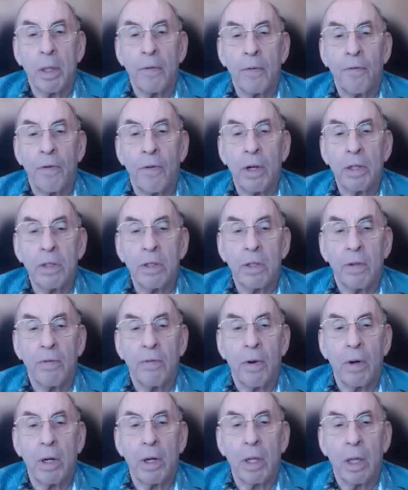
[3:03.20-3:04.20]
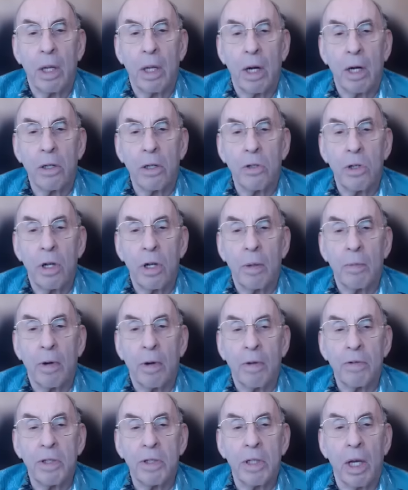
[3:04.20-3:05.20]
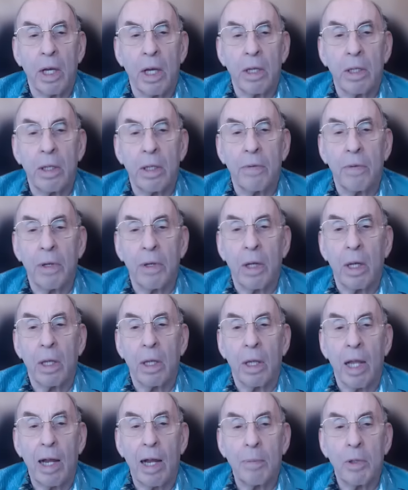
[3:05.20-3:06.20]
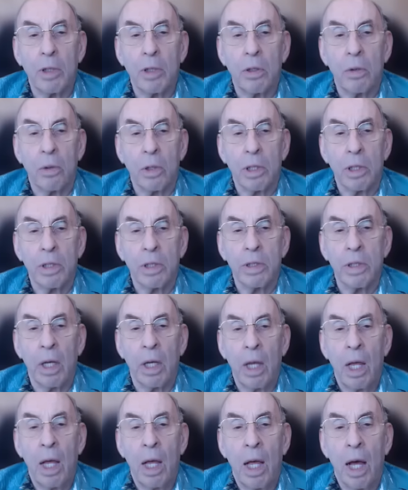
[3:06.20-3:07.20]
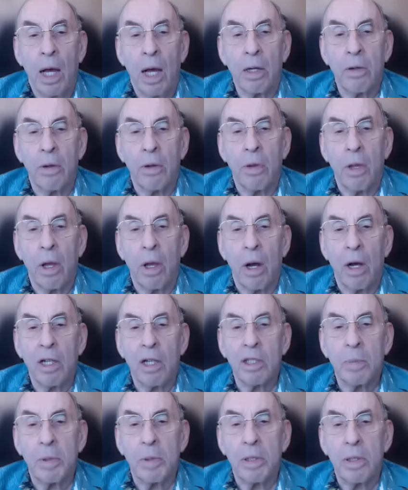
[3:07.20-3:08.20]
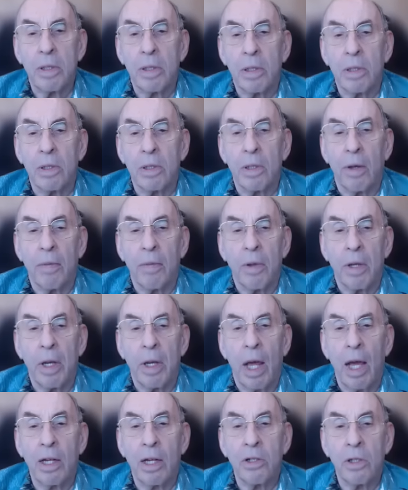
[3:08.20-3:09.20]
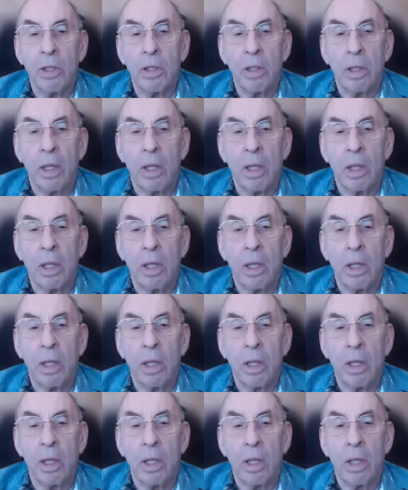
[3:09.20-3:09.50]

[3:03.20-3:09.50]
funds a very large number of scientific laboratories under the auspices of the National